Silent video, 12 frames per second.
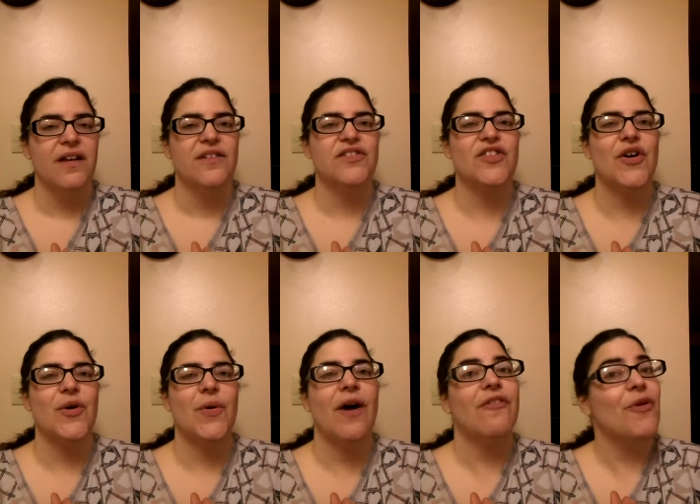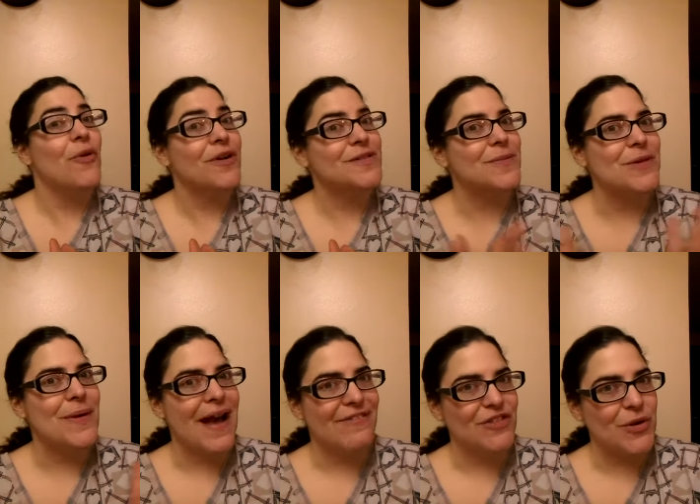So of course, when you
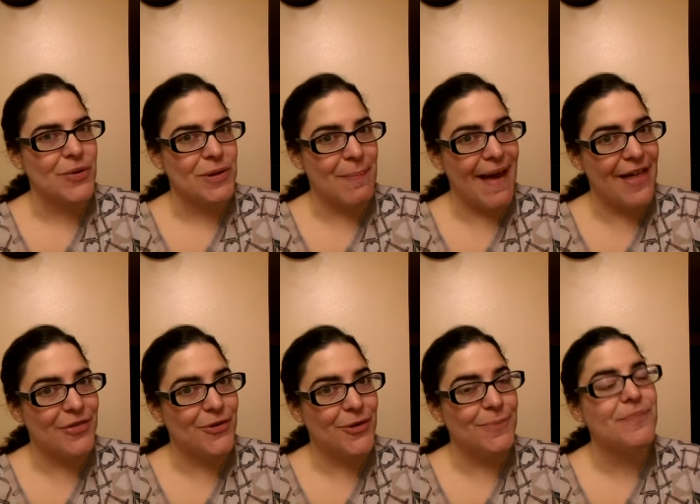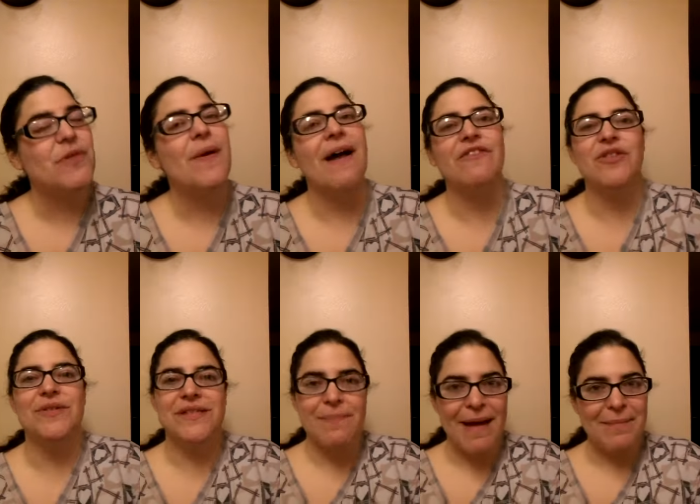have to go to the bathroom, you have to
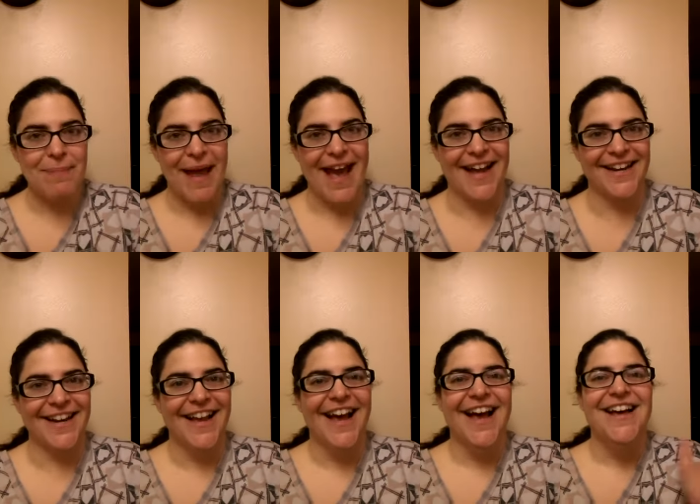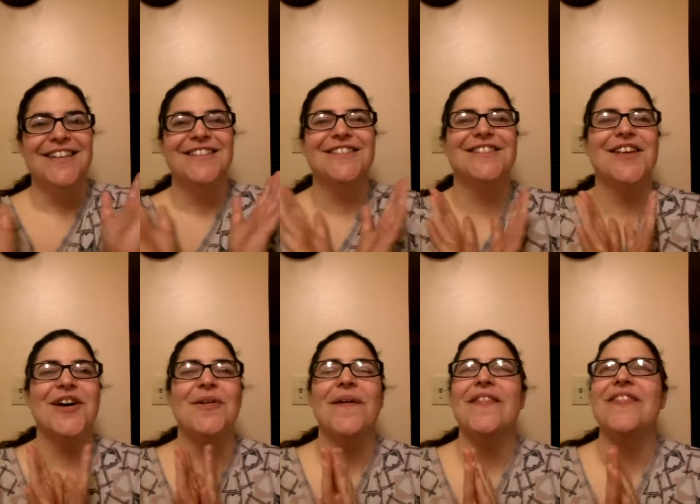use the bedpan.
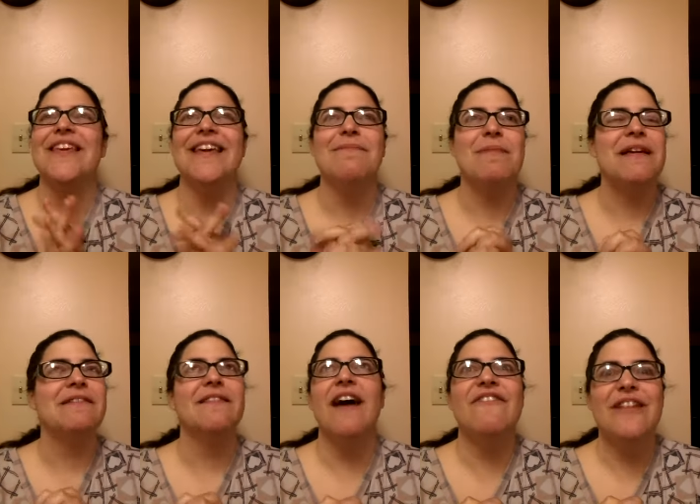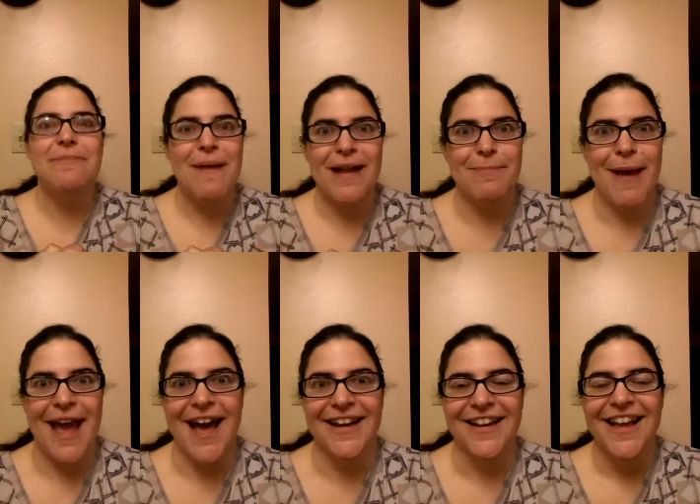So the beloved
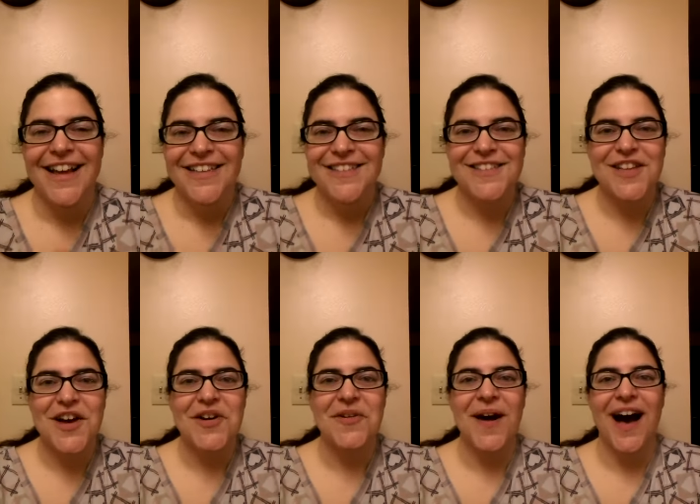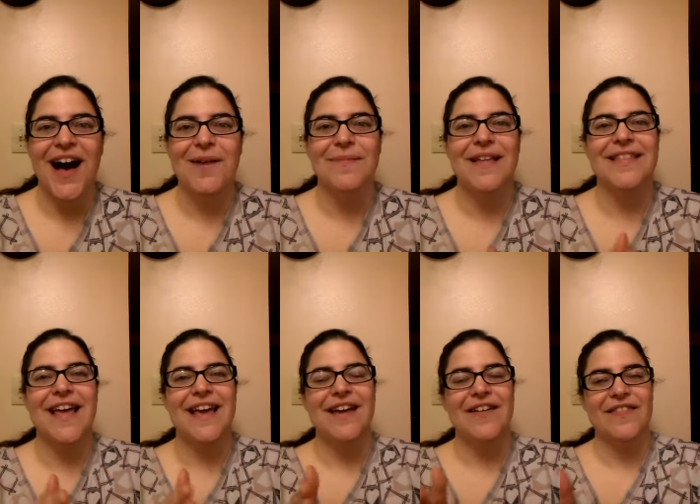bedpan. So
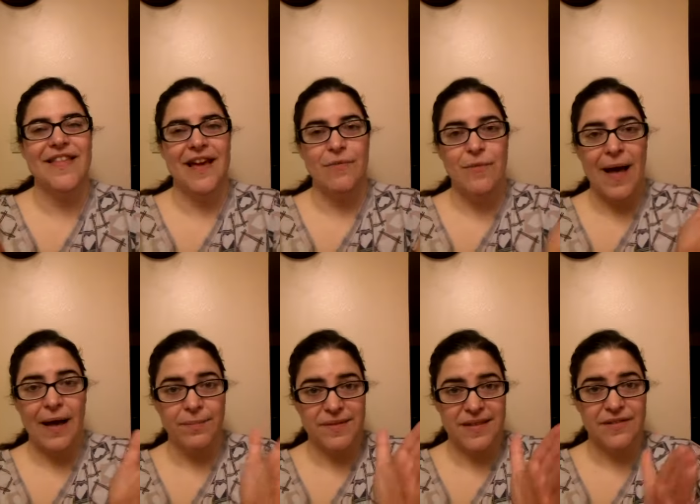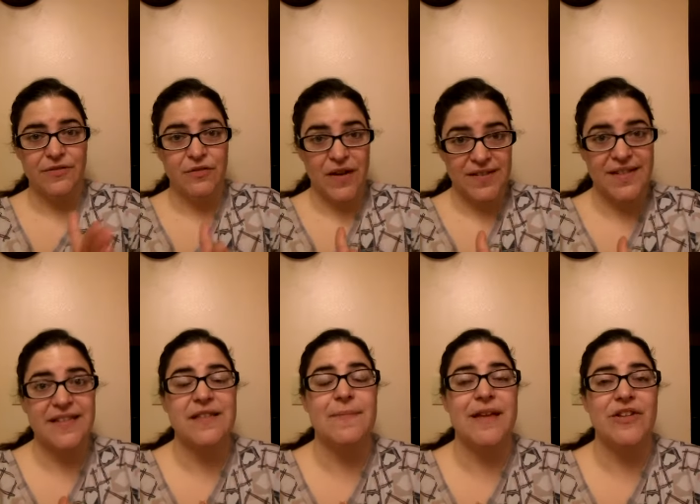they helped
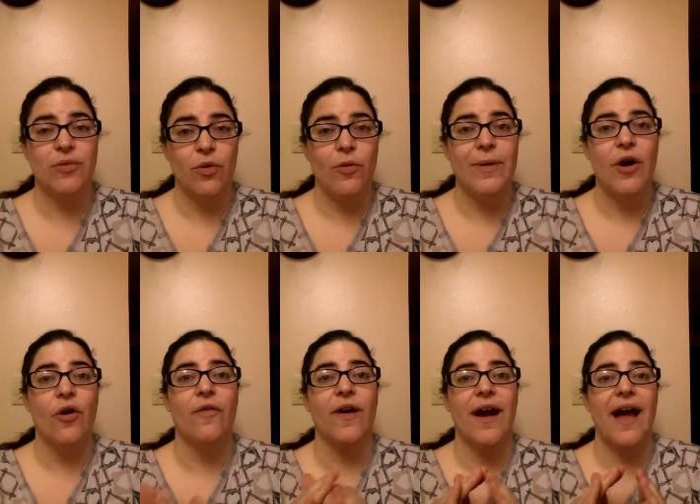assist me to roll me over.